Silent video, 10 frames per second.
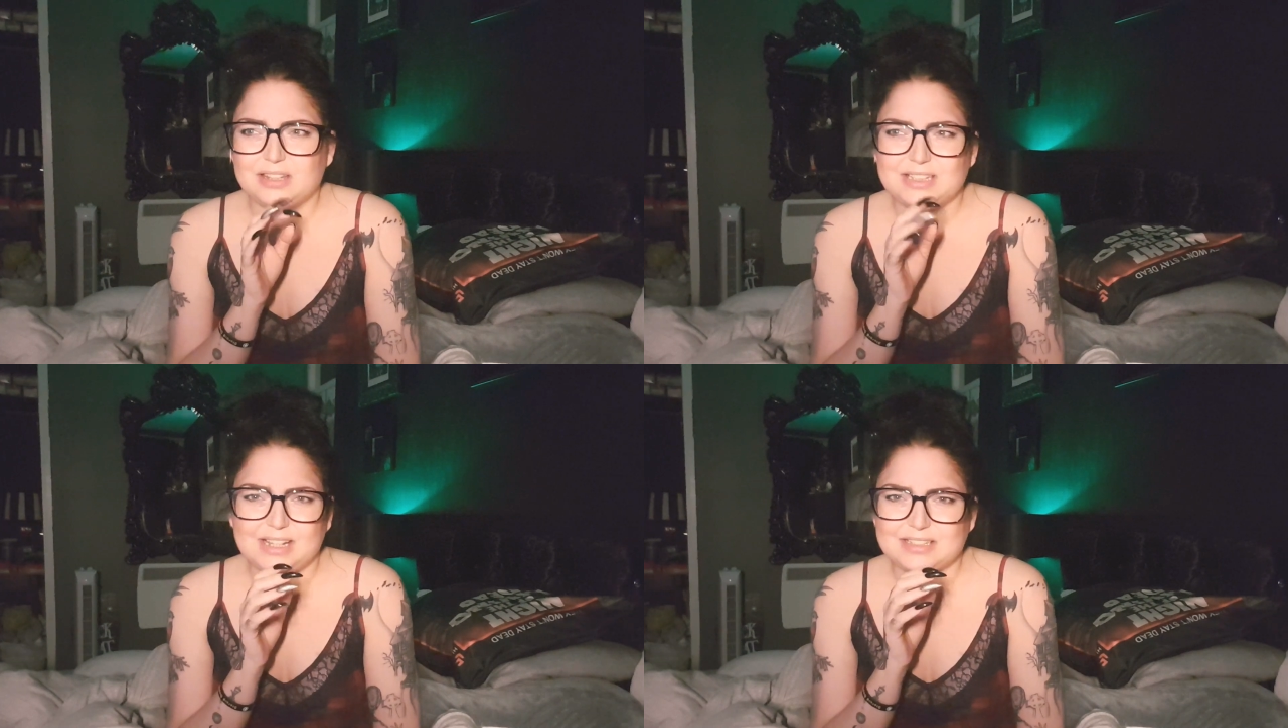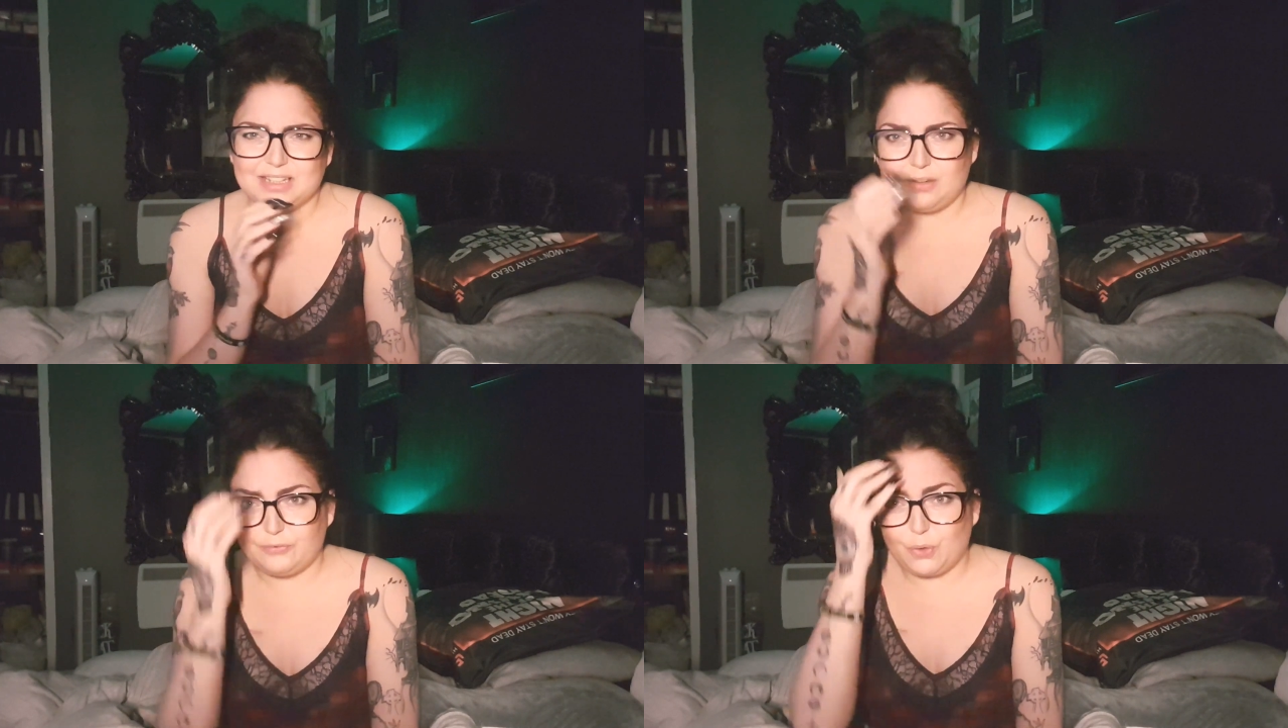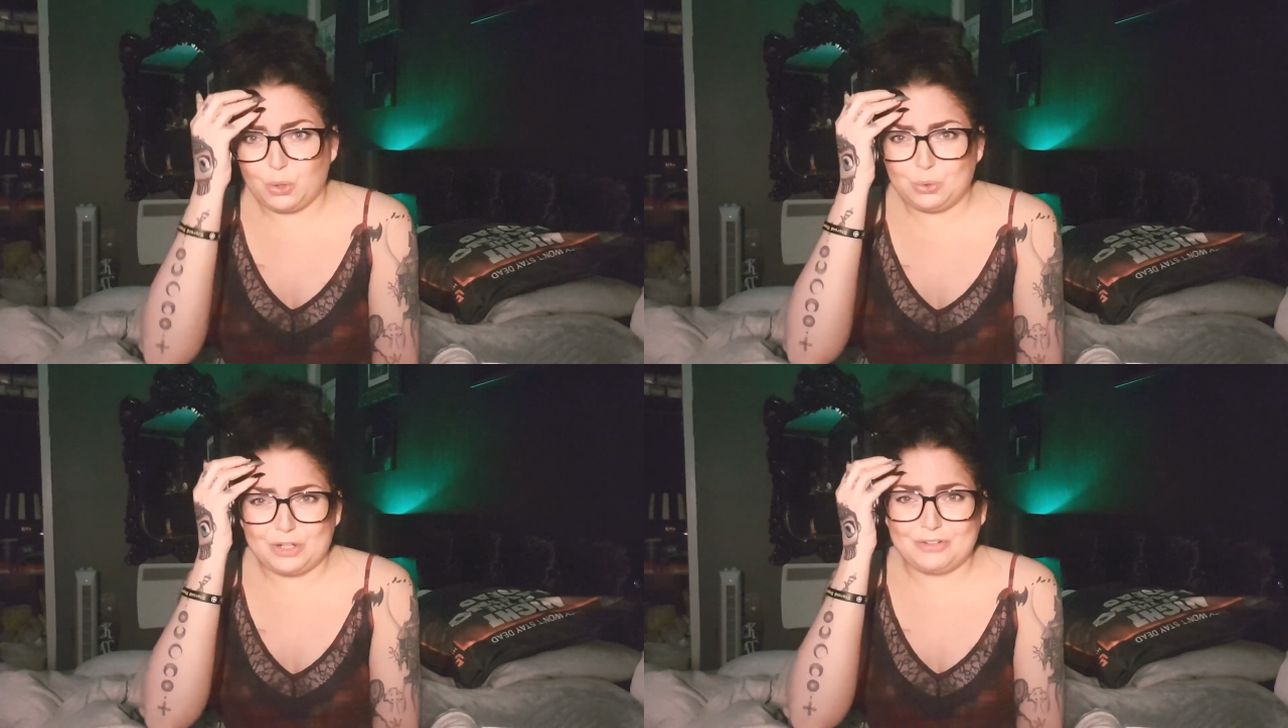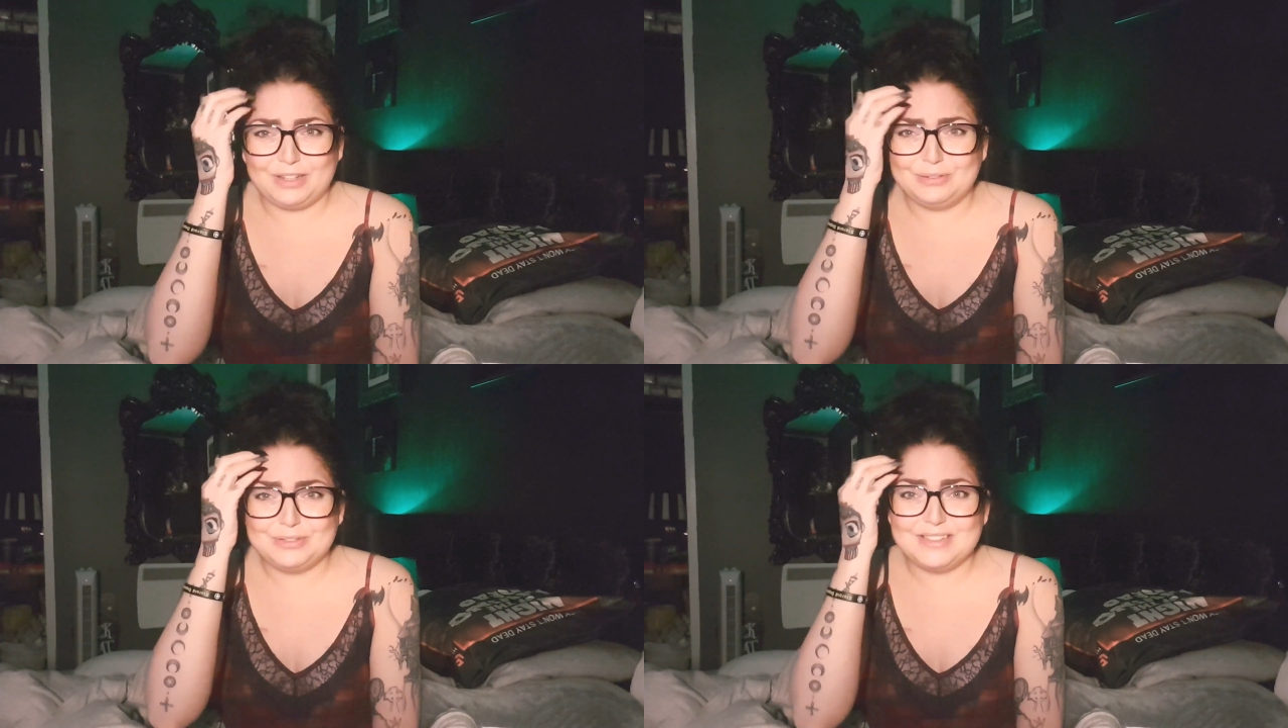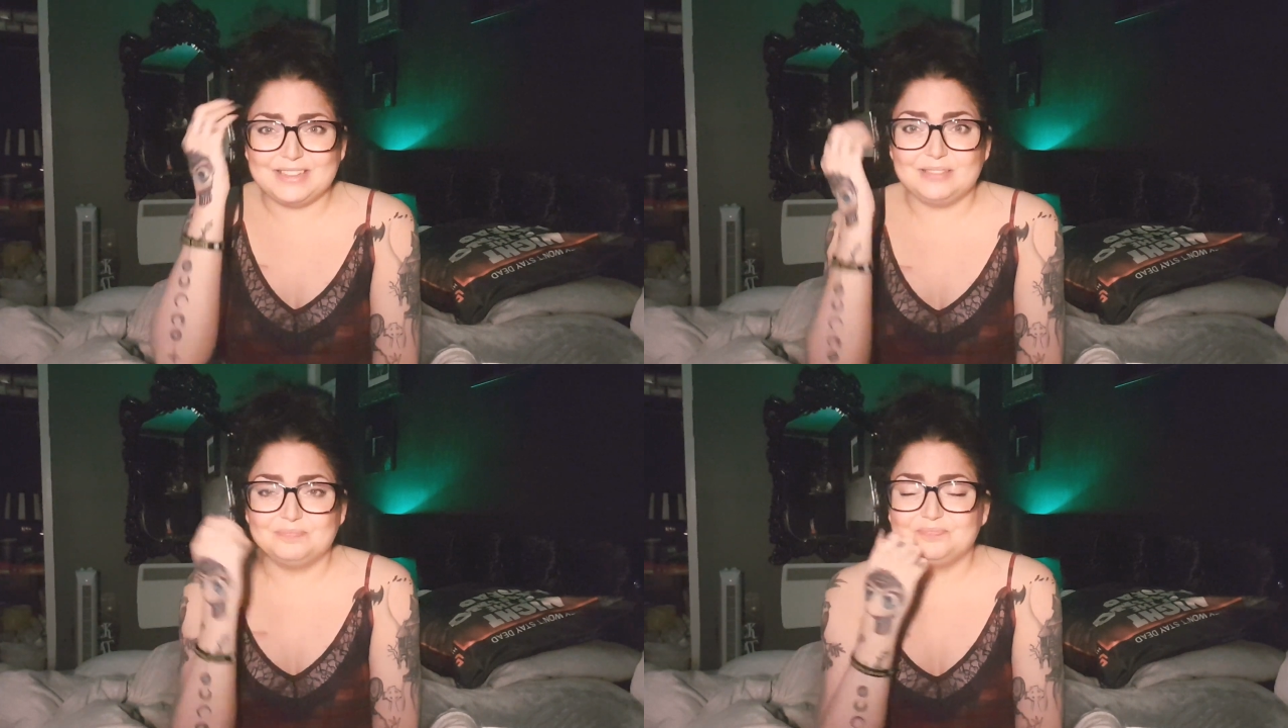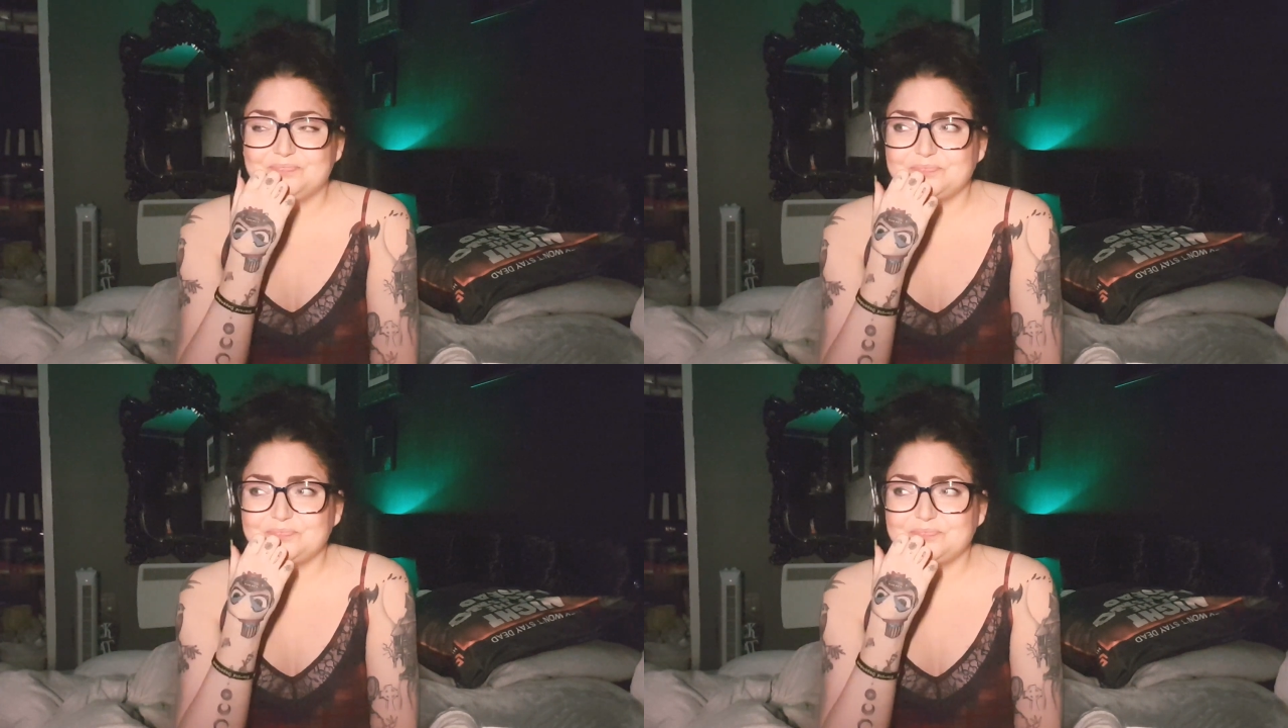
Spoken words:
the dad's like following around, and